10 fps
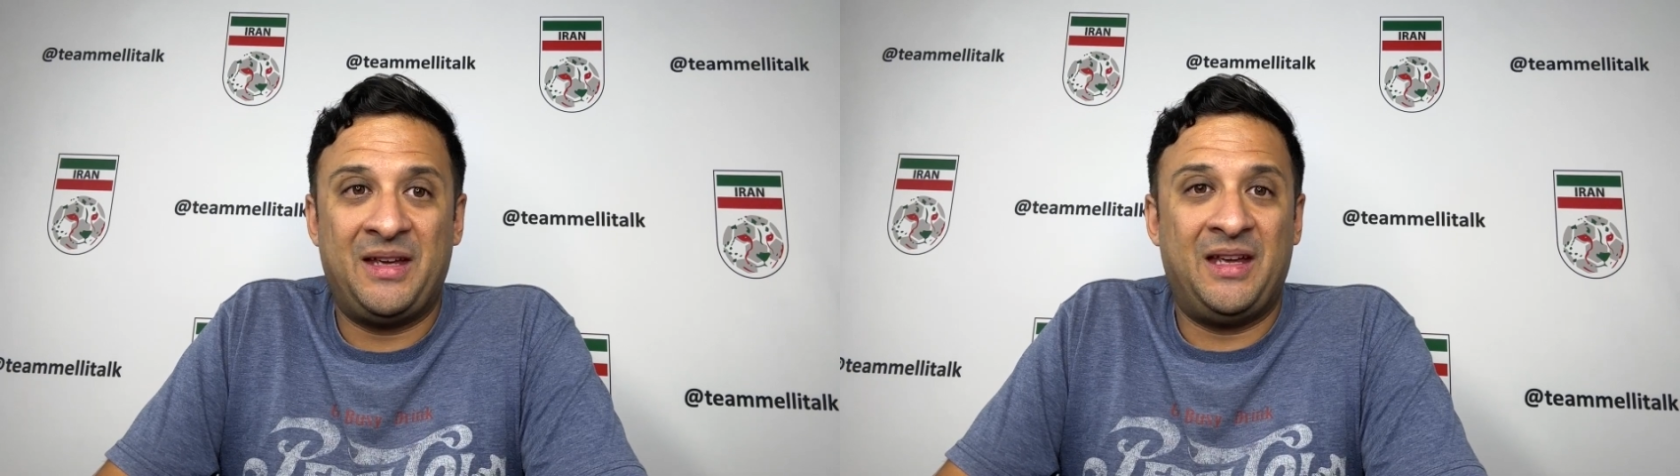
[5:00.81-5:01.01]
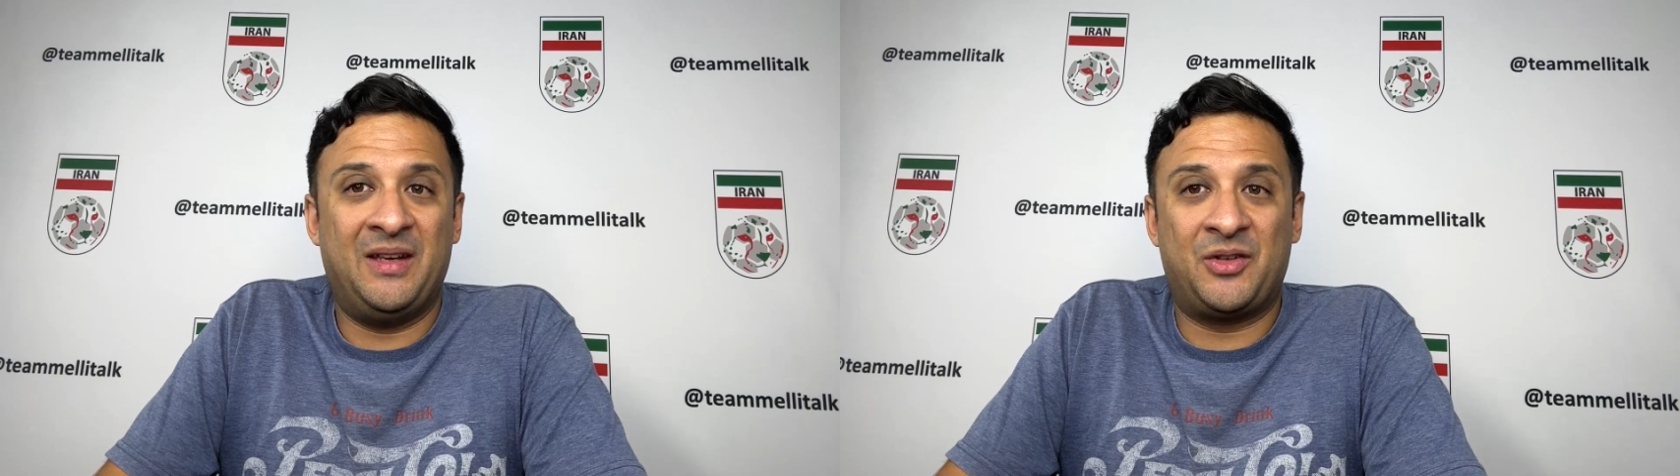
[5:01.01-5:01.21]

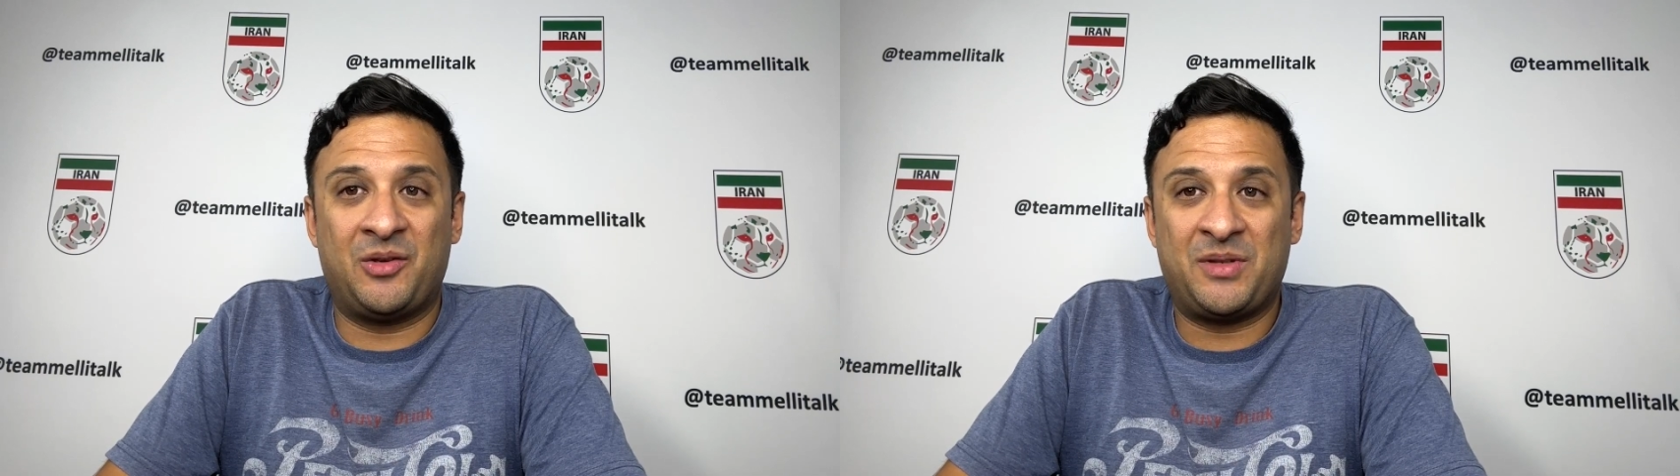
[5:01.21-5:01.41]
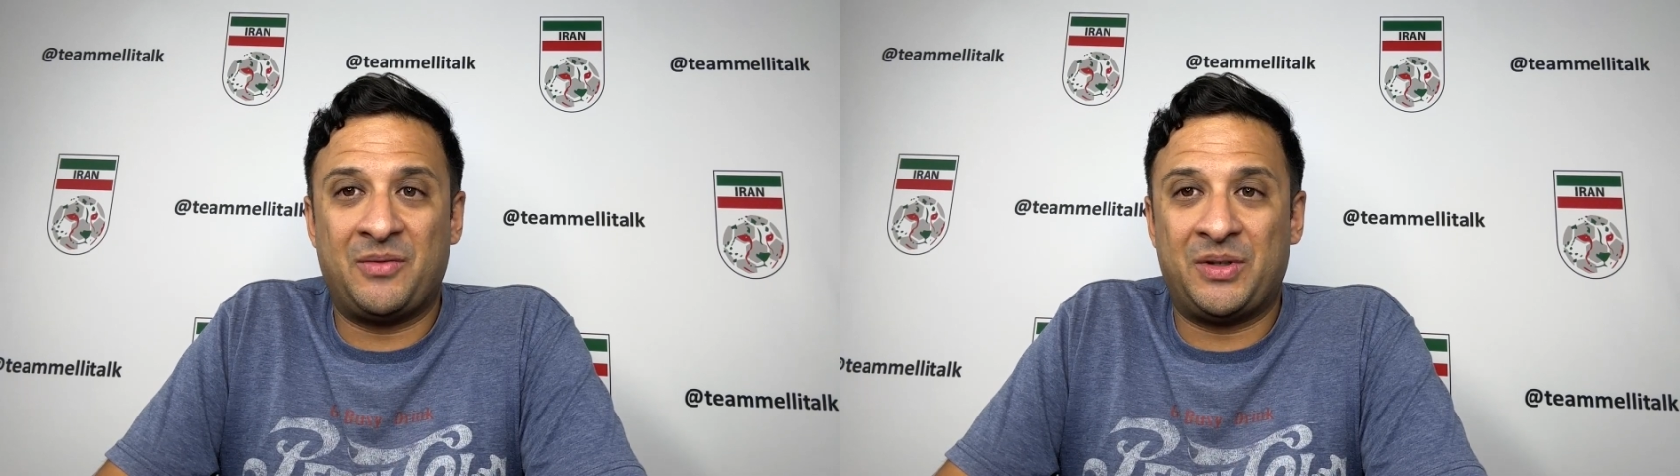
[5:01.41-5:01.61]
In
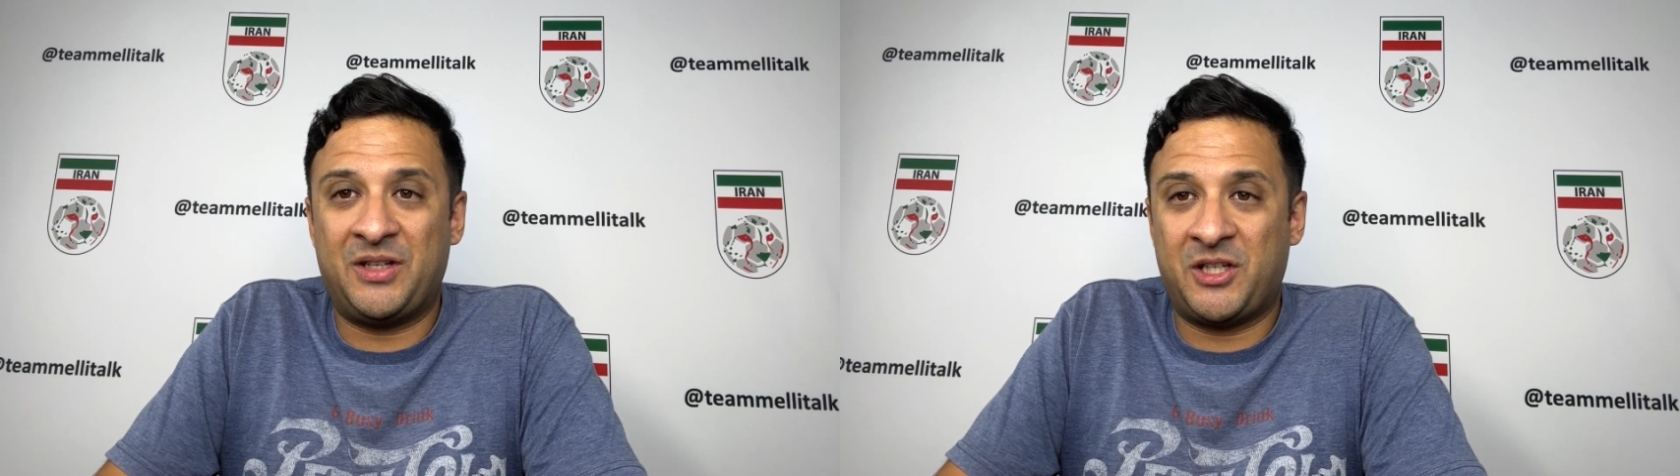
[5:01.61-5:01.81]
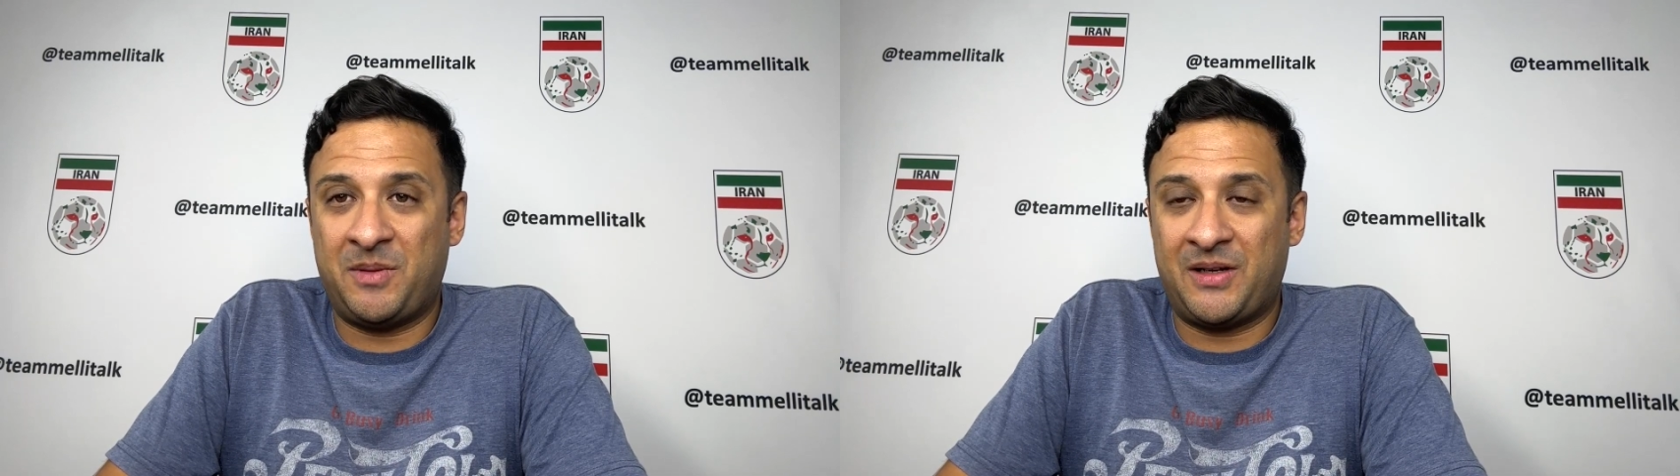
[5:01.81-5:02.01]
terms of what to
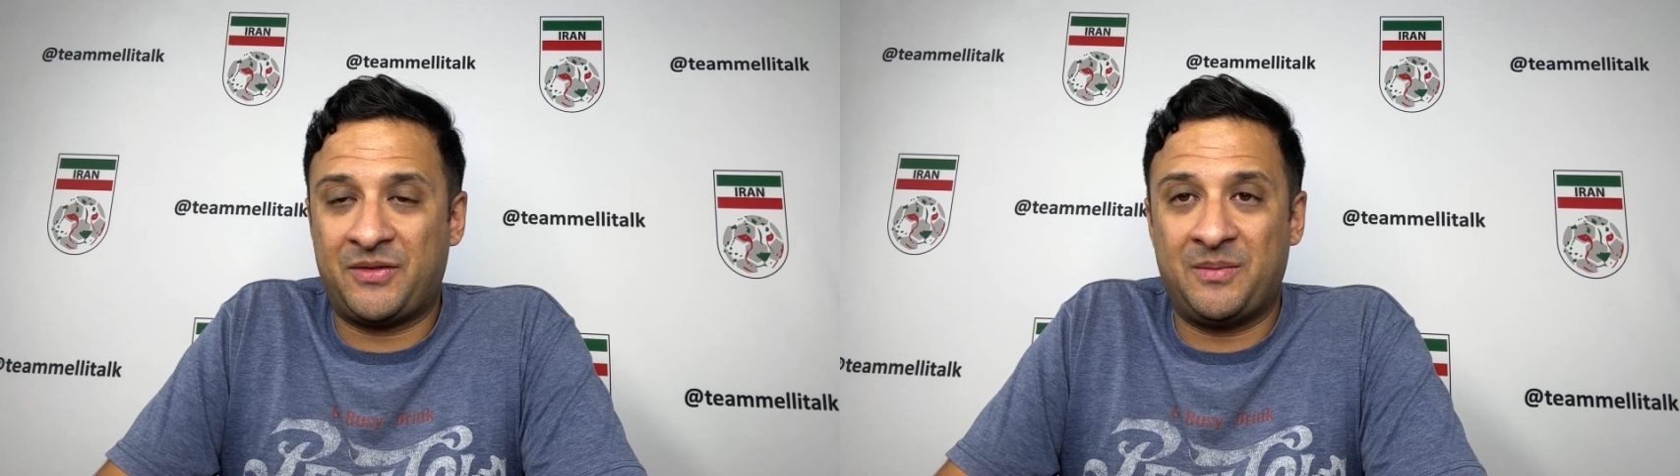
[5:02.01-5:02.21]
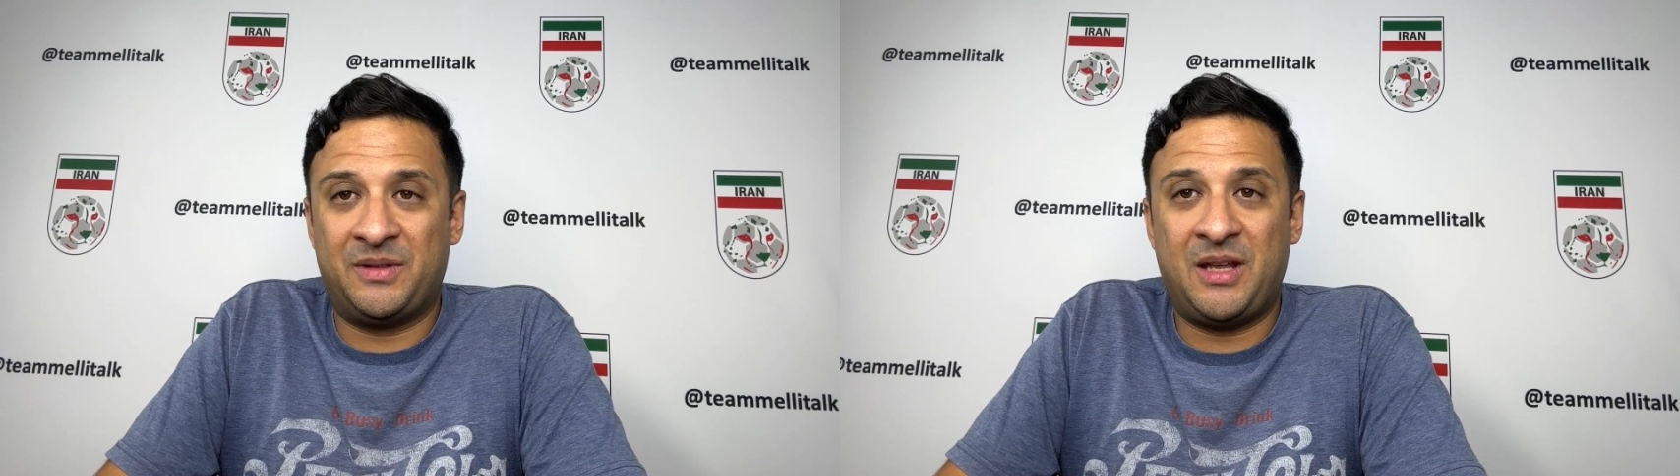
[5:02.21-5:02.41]
expect
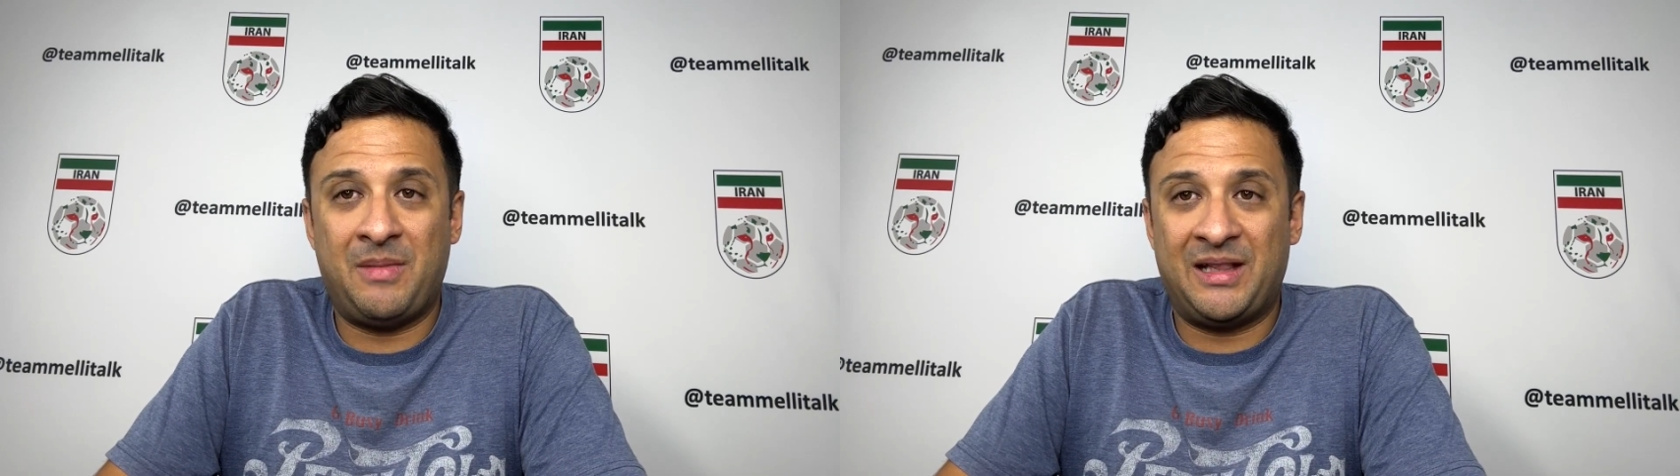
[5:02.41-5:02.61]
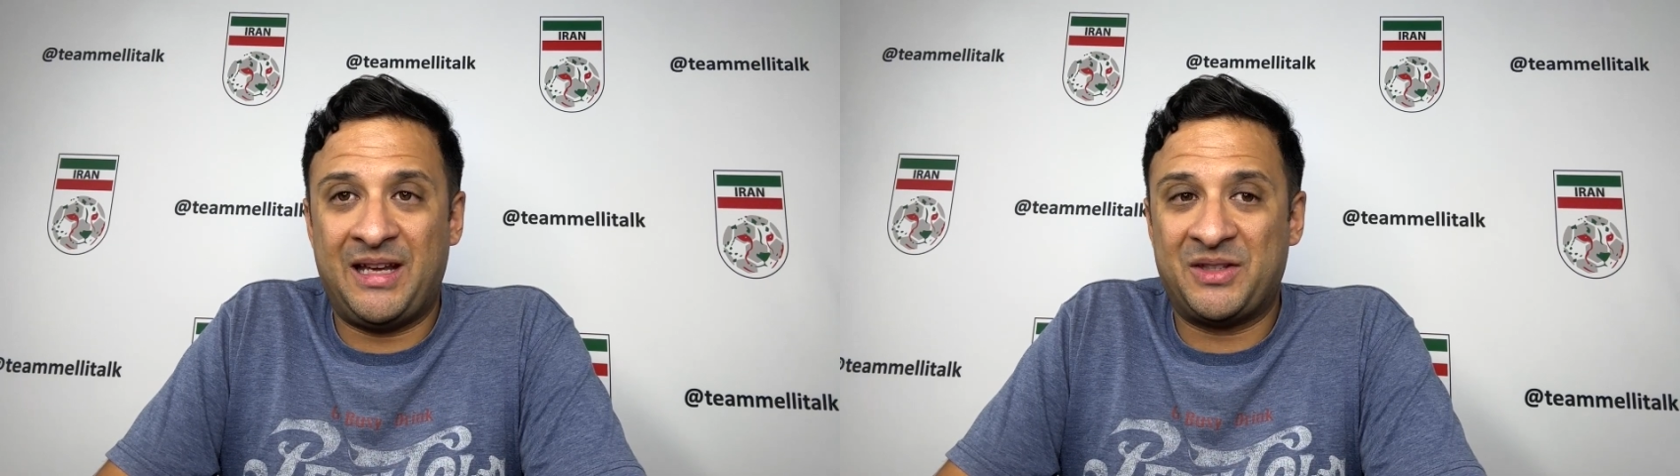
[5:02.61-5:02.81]
from Team Melli